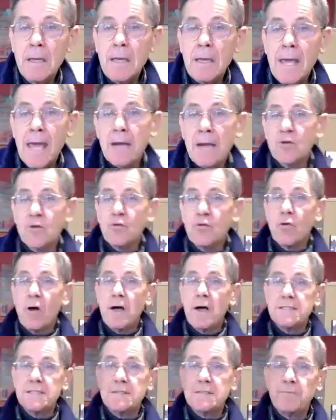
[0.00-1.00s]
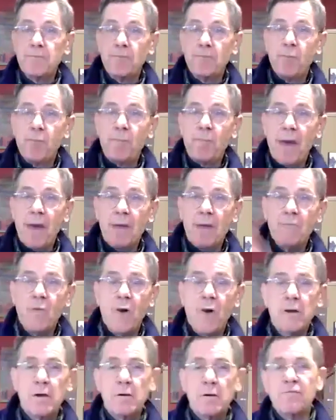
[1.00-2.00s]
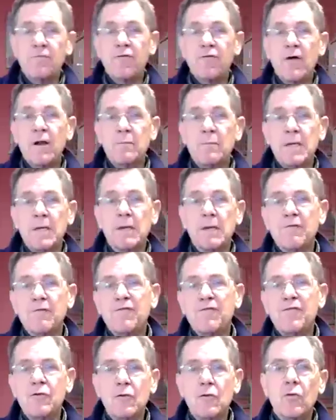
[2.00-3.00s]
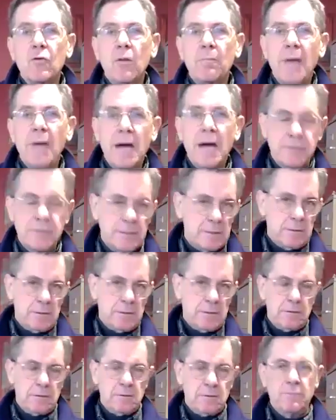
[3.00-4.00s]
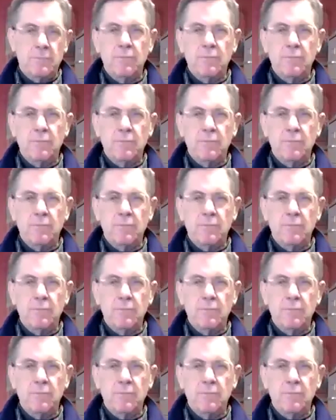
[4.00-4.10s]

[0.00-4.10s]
And across Badwater in front of me are the Funeral Mountains,